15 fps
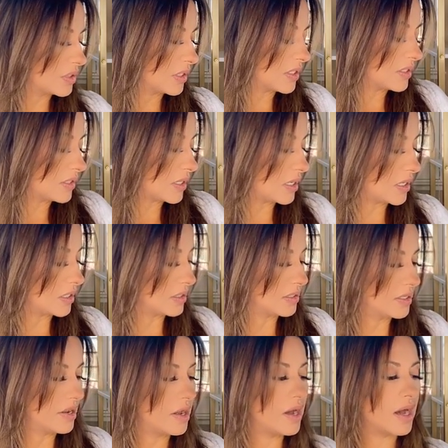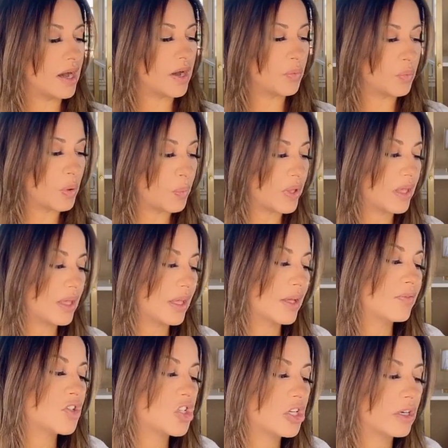It says, when we
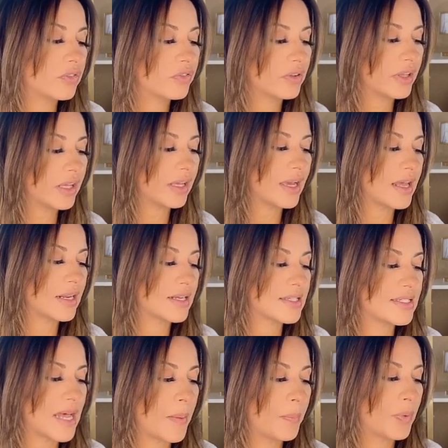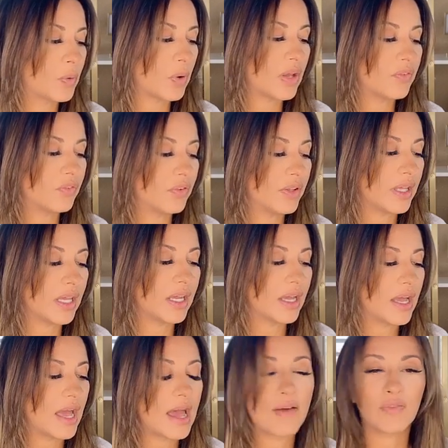give cheerfully and accept gratefully,
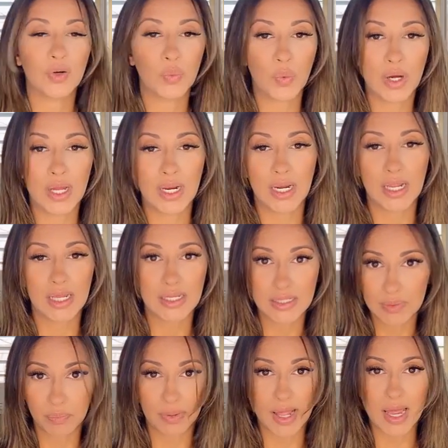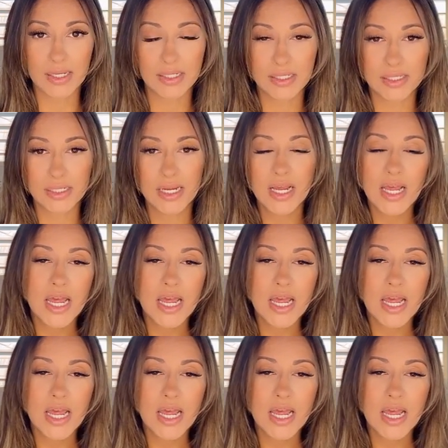everyone is blessed.